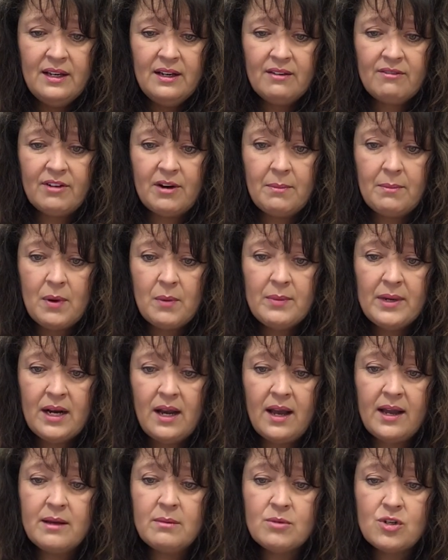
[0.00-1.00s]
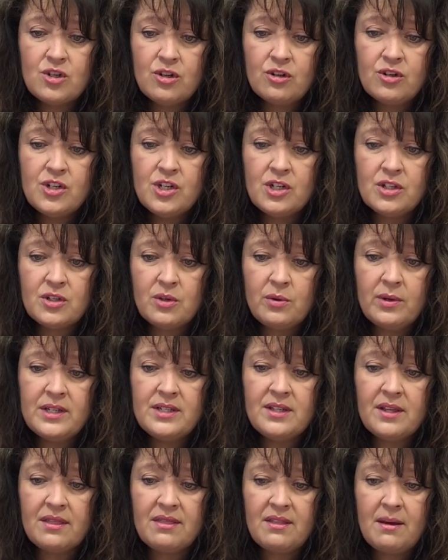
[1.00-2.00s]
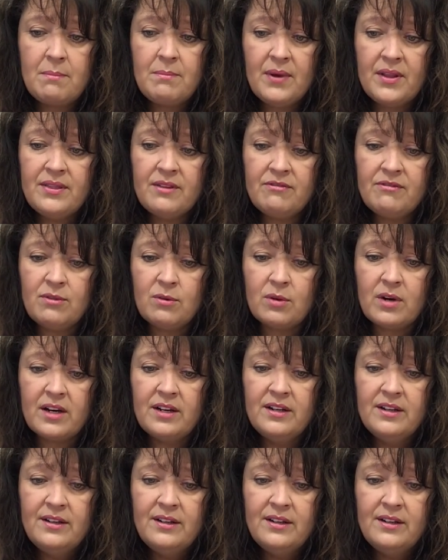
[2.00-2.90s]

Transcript: For a moment, I am sure she is going to thump on the floor.